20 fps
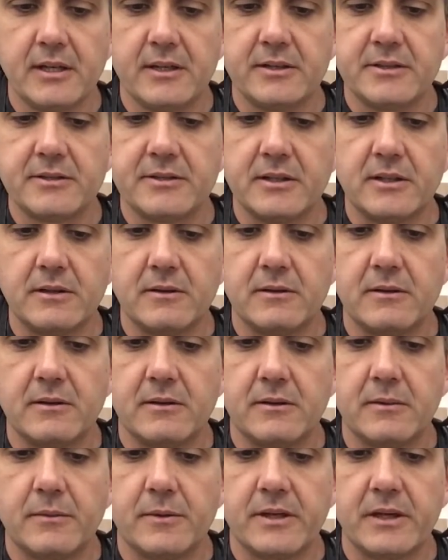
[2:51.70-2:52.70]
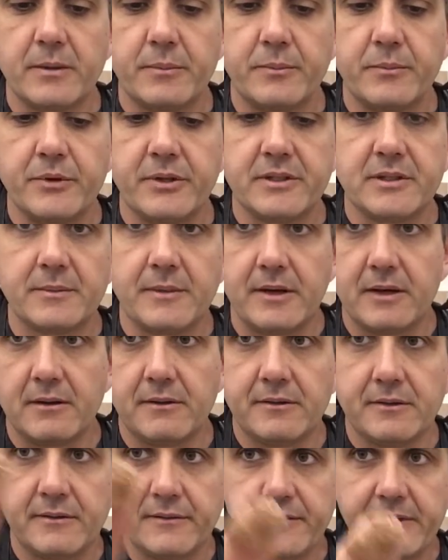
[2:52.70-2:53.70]
So we're going to put some on our
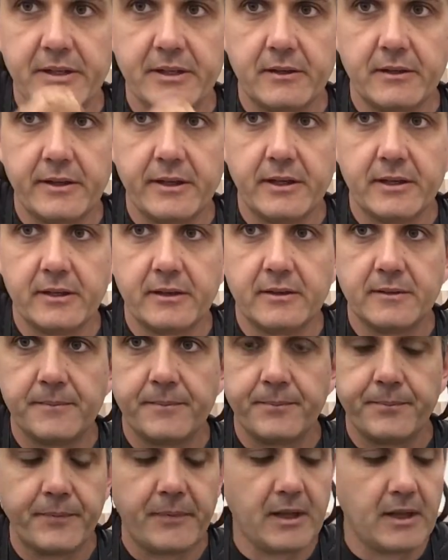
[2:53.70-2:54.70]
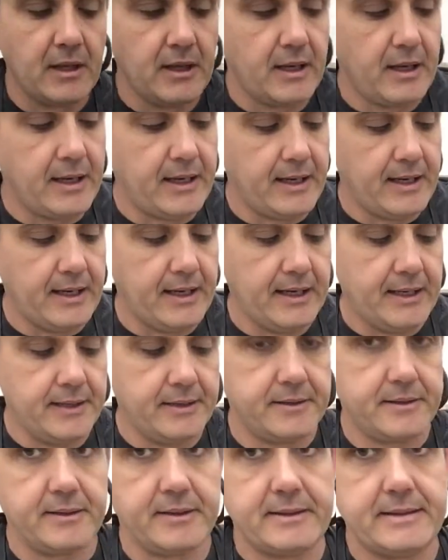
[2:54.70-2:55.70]
little finger here
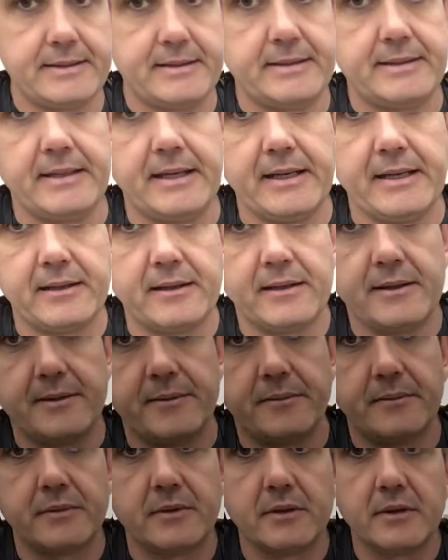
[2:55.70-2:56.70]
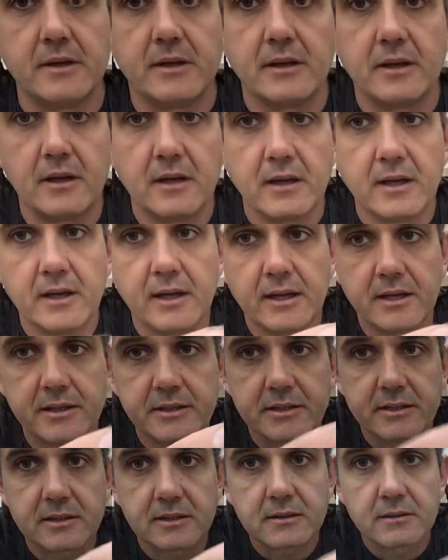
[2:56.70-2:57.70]
and take them and
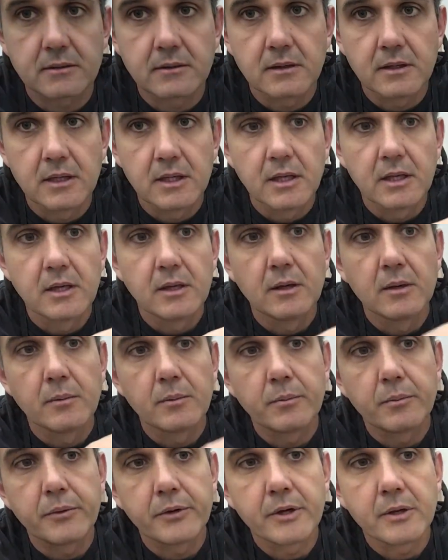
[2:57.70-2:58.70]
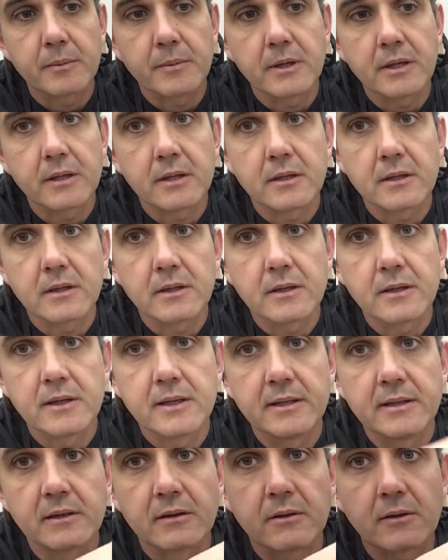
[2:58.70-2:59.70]
just put them on
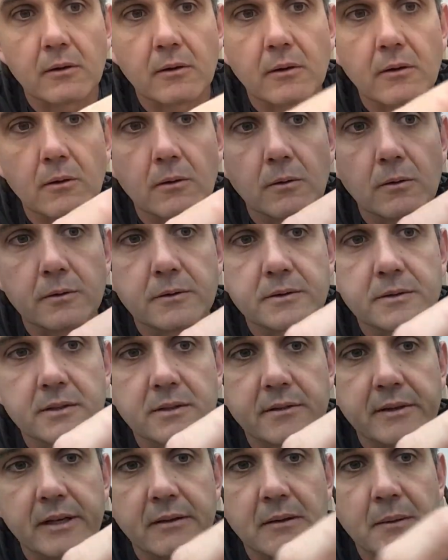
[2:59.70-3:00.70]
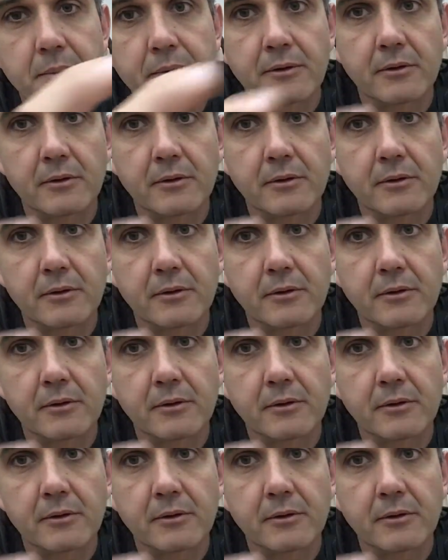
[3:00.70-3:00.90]
in the little holes, clean them up a